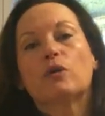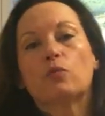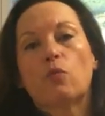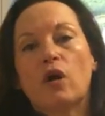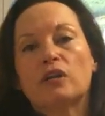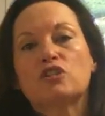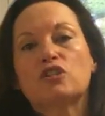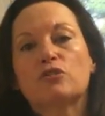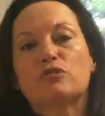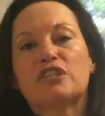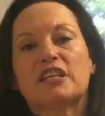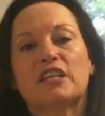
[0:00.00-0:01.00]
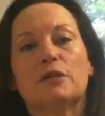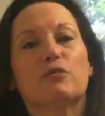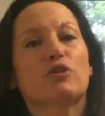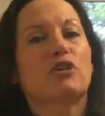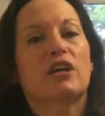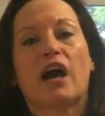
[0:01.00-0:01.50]
We want you to
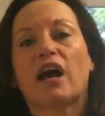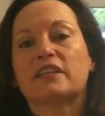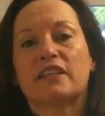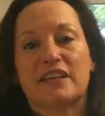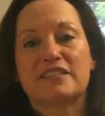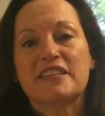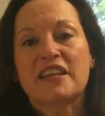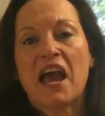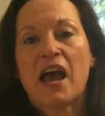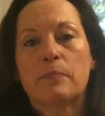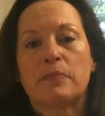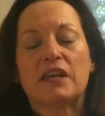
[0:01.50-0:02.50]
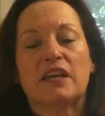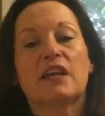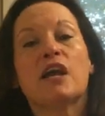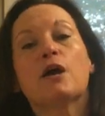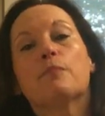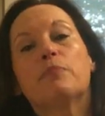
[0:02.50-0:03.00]
keep your gut nice and
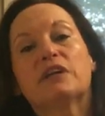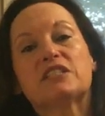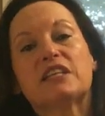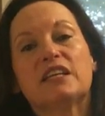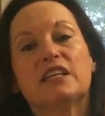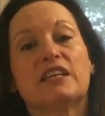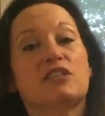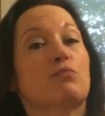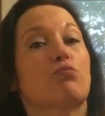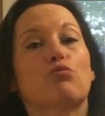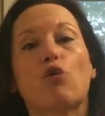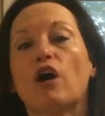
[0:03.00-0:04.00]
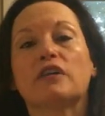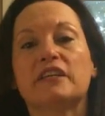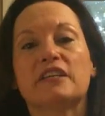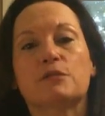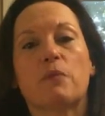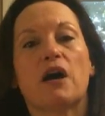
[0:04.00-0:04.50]
happy, but to eat as
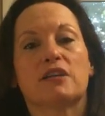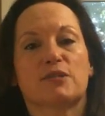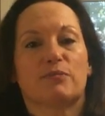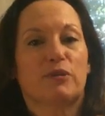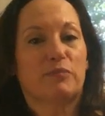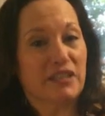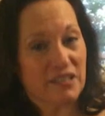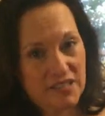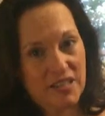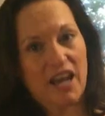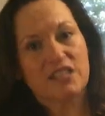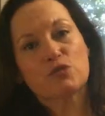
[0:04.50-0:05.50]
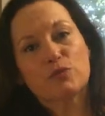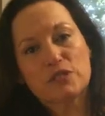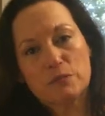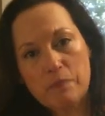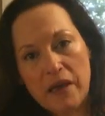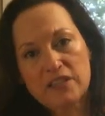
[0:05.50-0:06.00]
broadly as possible because that's
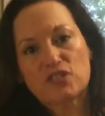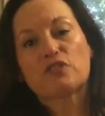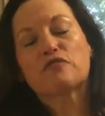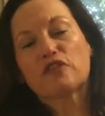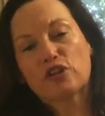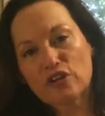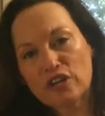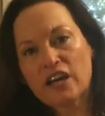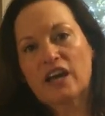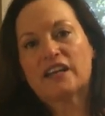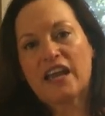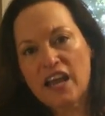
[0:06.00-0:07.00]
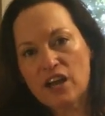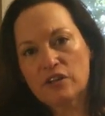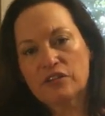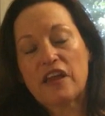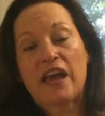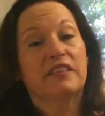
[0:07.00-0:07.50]
what's best for your gut
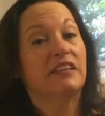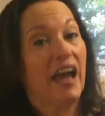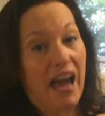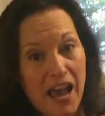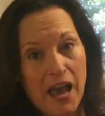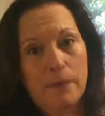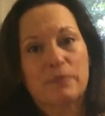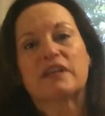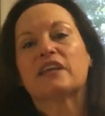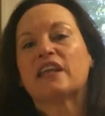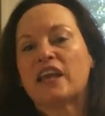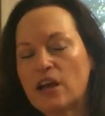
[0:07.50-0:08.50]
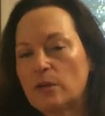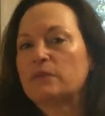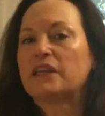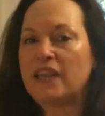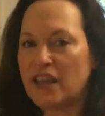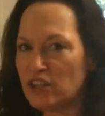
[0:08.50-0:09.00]
health. And the app can
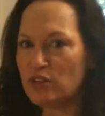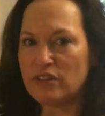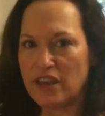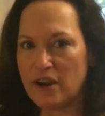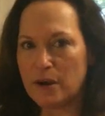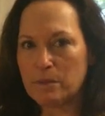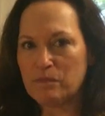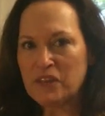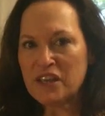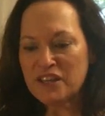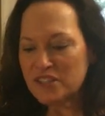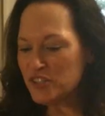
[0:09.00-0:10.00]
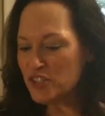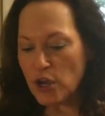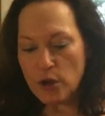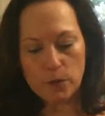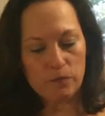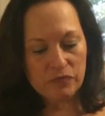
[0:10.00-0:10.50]
help get you there.
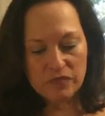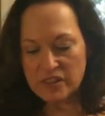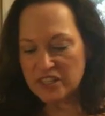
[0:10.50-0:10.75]
So